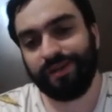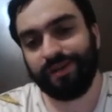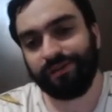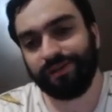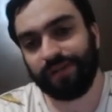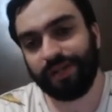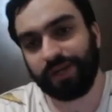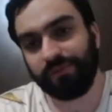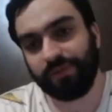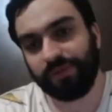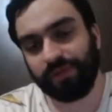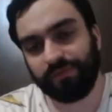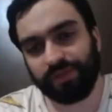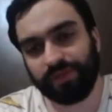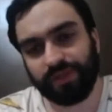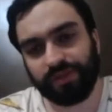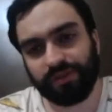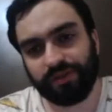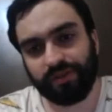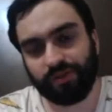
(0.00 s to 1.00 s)
Yeah, maybe
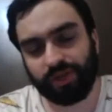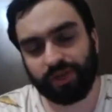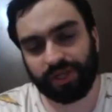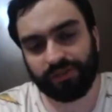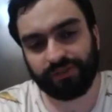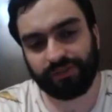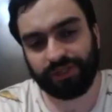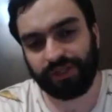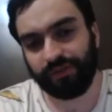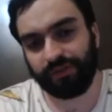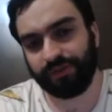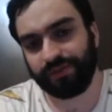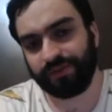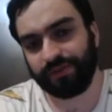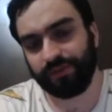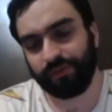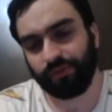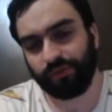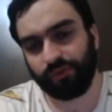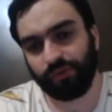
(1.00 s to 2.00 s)
you can try this
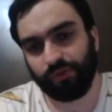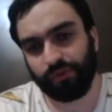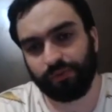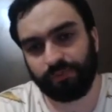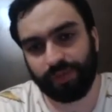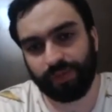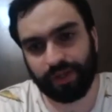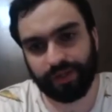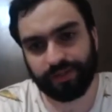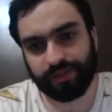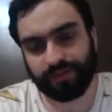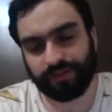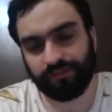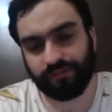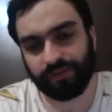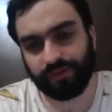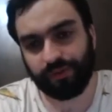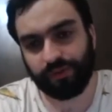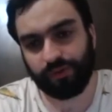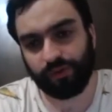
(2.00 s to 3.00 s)
in the Ruy Lopez,
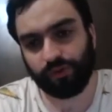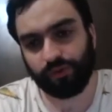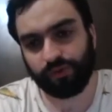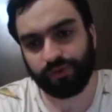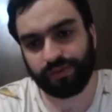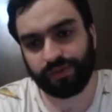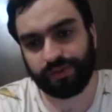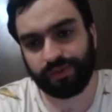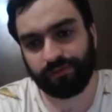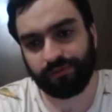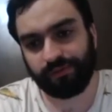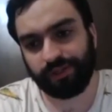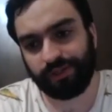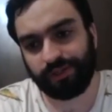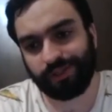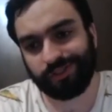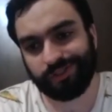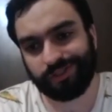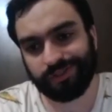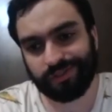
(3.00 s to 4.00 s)
even though in some
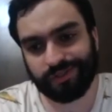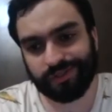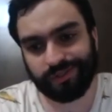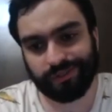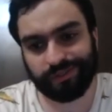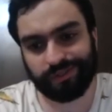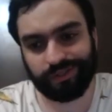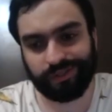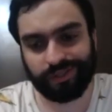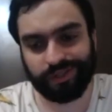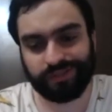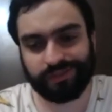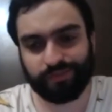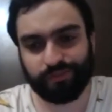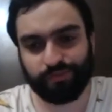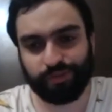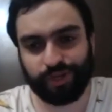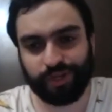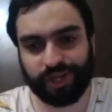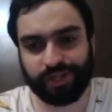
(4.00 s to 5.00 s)
variations it's not like
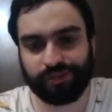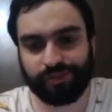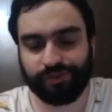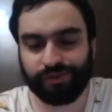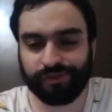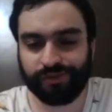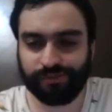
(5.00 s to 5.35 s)
super accurate.